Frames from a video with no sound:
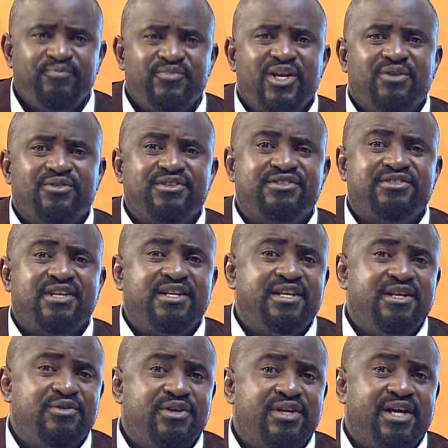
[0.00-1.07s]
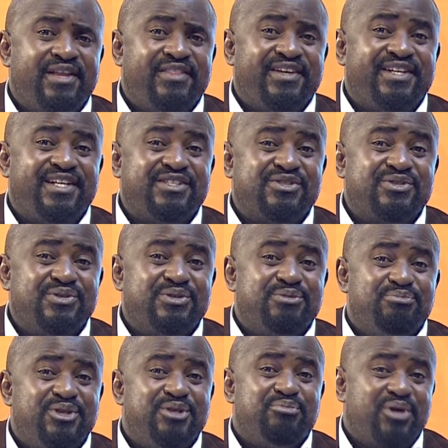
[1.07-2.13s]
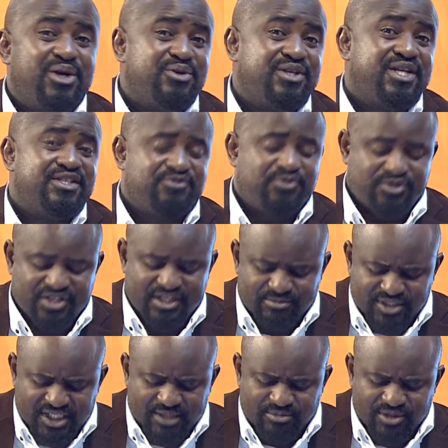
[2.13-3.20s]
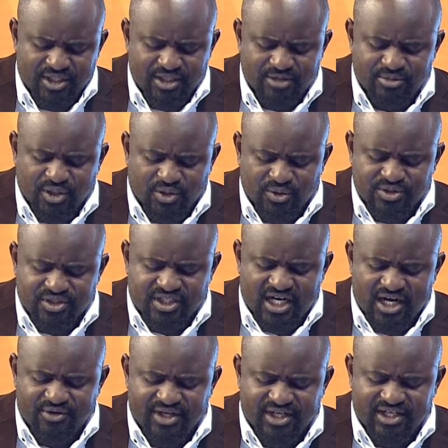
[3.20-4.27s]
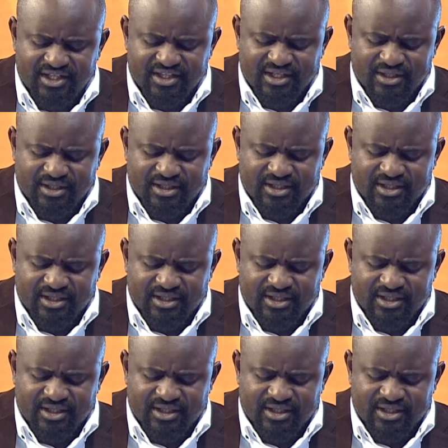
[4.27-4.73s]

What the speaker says: Now, this is an area that has not been prioritized for some time, because currently there